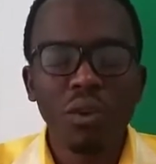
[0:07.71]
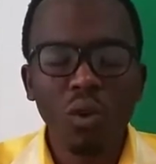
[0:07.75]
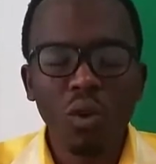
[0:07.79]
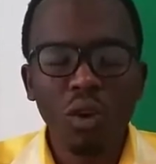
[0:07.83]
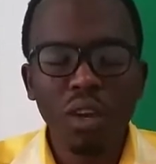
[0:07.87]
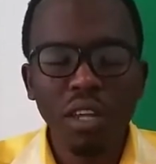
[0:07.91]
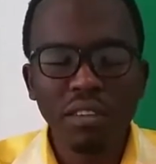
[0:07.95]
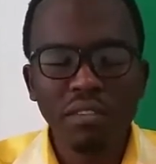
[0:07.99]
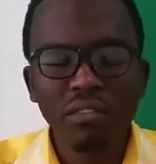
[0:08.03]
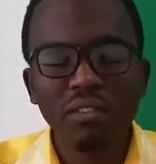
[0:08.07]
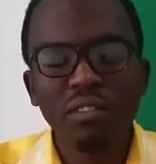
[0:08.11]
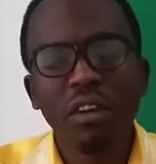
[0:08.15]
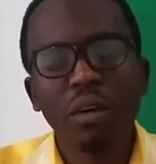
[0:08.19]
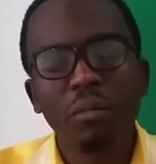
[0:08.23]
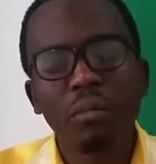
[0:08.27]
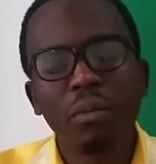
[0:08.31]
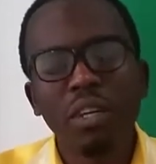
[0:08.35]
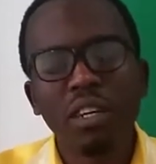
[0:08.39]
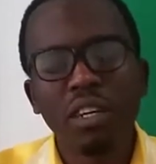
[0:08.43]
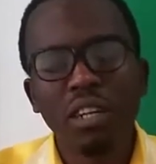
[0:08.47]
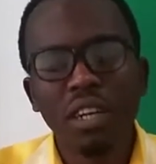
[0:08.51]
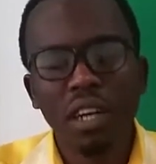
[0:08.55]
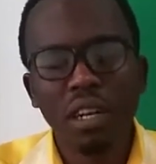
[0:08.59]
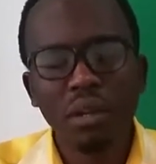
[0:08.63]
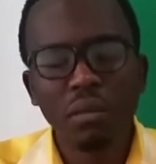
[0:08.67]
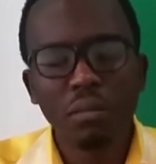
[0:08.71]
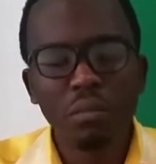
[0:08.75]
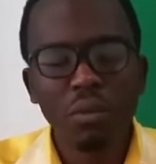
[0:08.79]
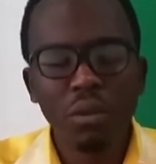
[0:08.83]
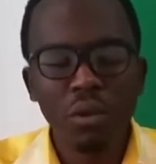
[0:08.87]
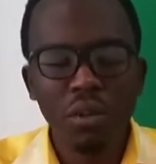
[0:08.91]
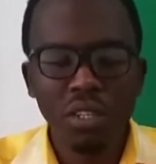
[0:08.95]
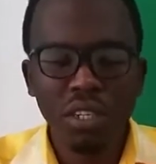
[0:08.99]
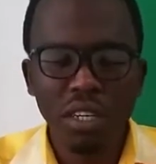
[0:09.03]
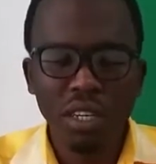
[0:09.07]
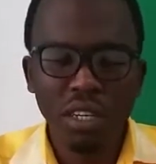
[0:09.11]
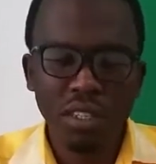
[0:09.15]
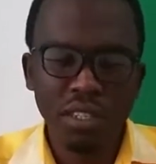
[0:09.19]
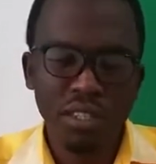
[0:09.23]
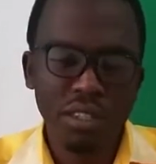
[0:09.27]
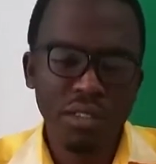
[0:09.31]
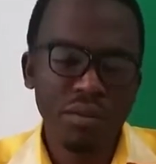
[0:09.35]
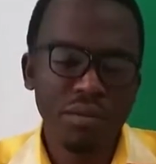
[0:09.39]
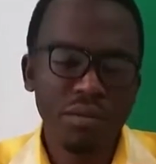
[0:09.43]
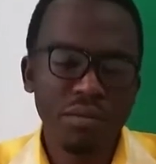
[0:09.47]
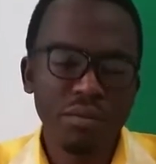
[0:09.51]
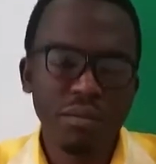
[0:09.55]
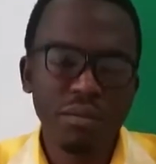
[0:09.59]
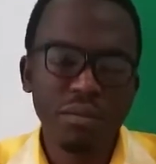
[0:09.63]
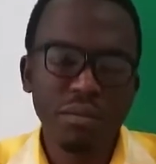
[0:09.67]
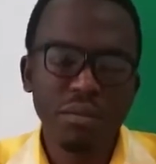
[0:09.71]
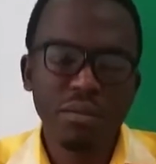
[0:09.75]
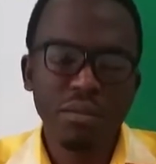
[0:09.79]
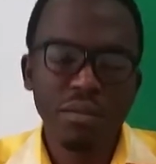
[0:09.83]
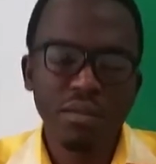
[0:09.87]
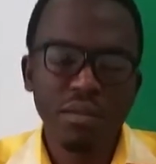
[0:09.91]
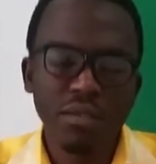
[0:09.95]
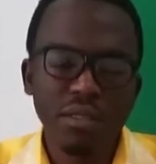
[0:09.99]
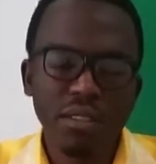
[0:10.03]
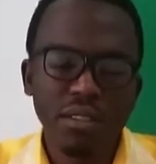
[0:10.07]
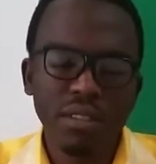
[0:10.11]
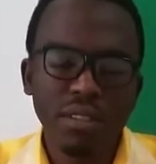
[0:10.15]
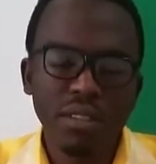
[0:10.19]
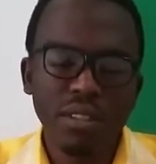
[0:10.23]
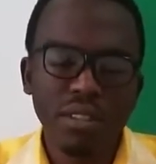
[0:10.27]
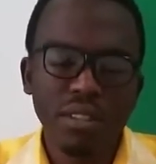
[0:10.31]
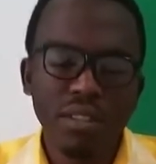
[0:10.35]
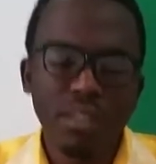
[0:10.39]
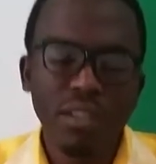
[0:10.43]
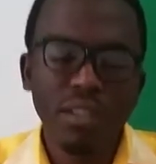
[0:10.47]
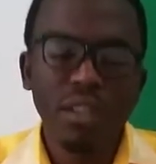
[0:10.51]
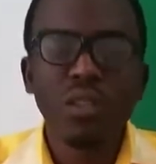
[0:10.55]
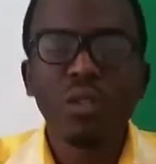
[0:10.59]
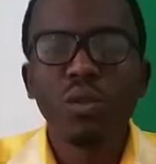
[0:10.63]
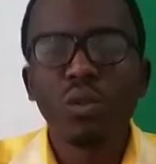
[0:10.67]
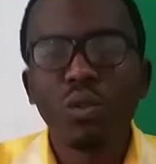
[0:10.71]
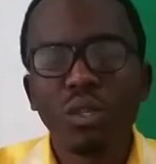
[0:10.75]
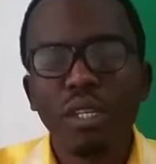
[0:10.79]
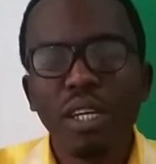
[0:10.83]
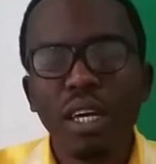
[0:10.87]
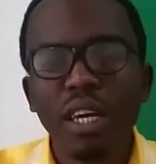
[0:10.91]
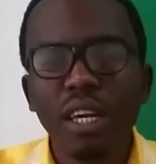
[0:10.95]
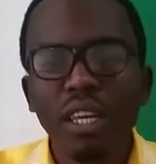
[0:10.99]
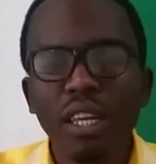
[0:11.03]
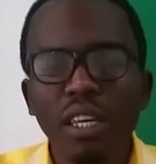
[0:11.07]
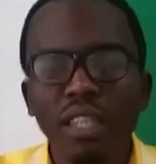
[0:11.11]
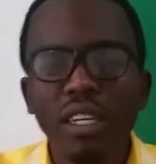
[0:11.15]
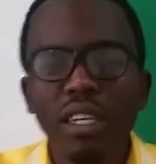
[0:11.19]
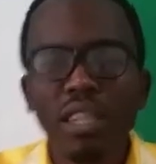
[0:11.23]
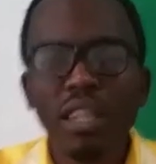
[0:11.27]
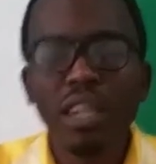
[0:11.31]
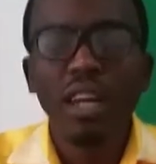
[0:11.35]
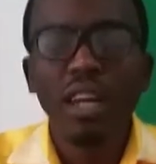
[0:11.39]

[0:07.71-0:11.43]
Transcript: College for American project. Today,